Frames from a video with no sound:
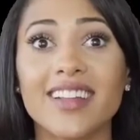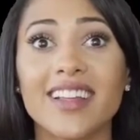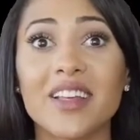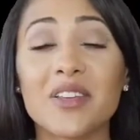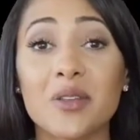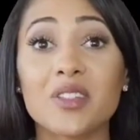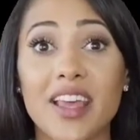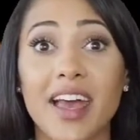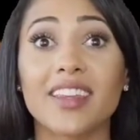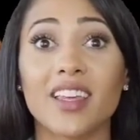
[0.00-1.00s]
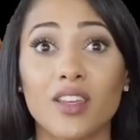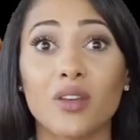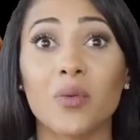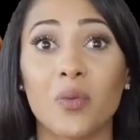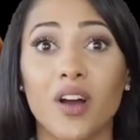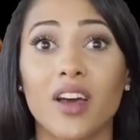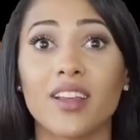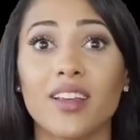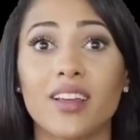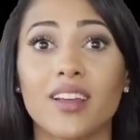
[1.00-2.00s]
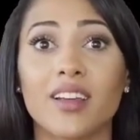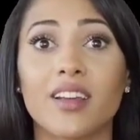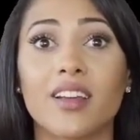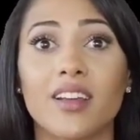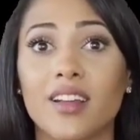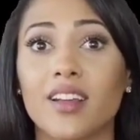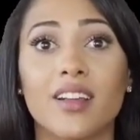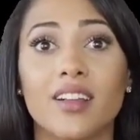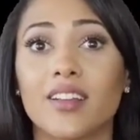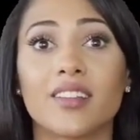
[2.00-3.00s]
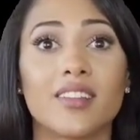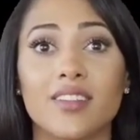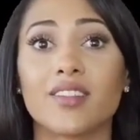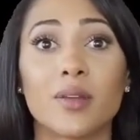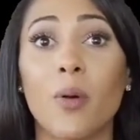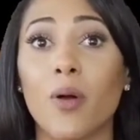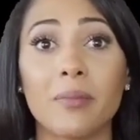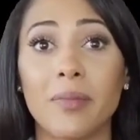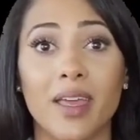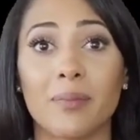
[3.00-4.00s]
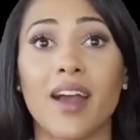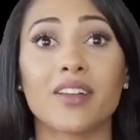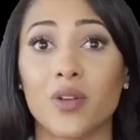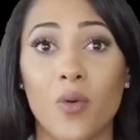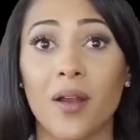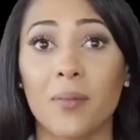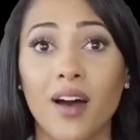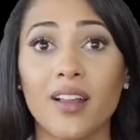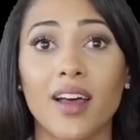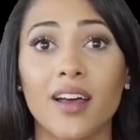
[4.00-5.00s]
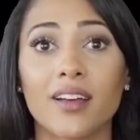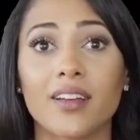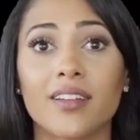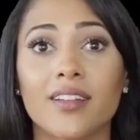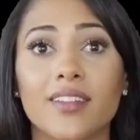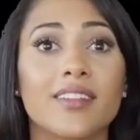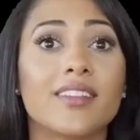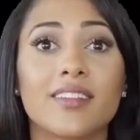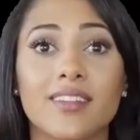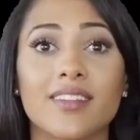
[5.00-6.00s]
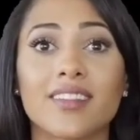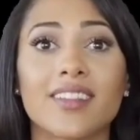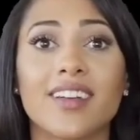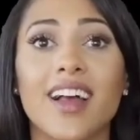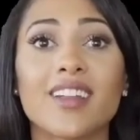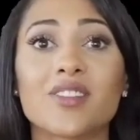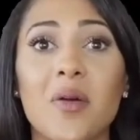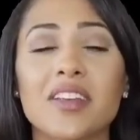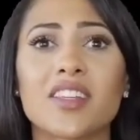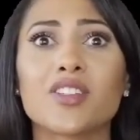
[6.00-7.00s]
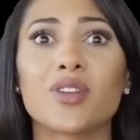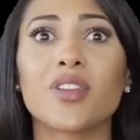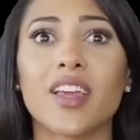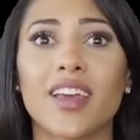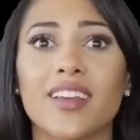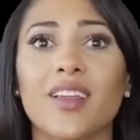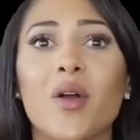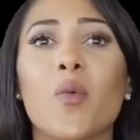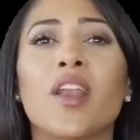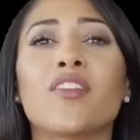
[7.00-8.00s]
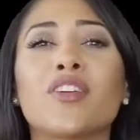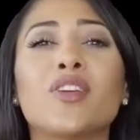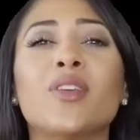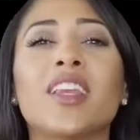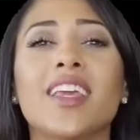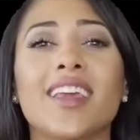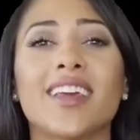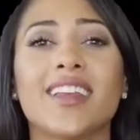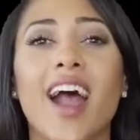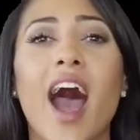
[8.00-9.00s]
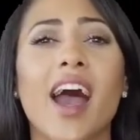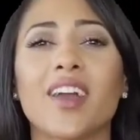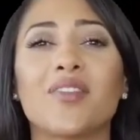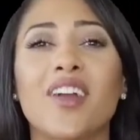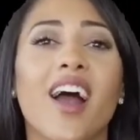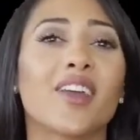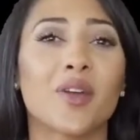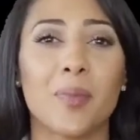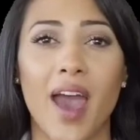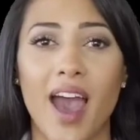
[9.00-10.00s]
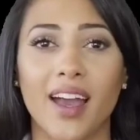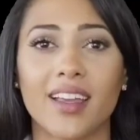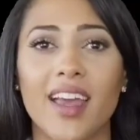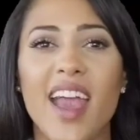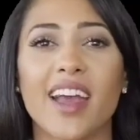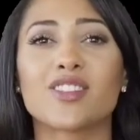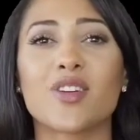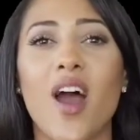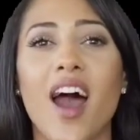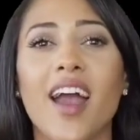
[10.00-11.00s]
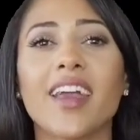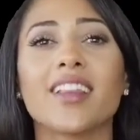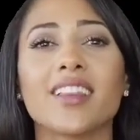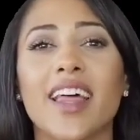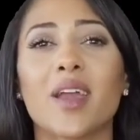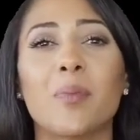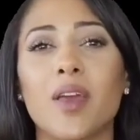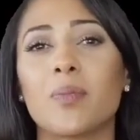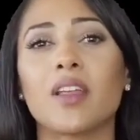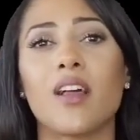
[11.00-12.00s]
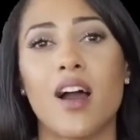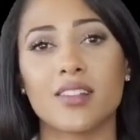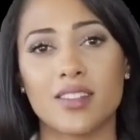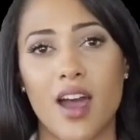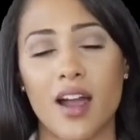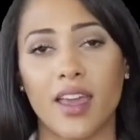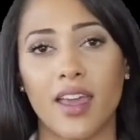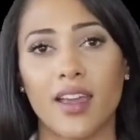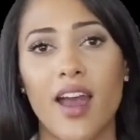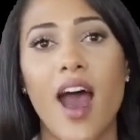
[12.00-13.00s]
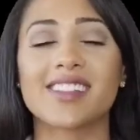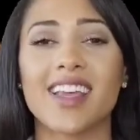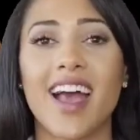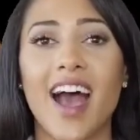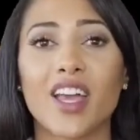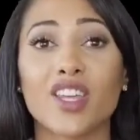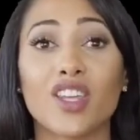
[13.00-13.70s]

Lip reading: Blend almond with milk in your grinder and apply on the zone. You could also buy almond oil readily bought from the supermarket and then apply daily. Your appliance should retain for 1 hour, after which you can wipe and clean.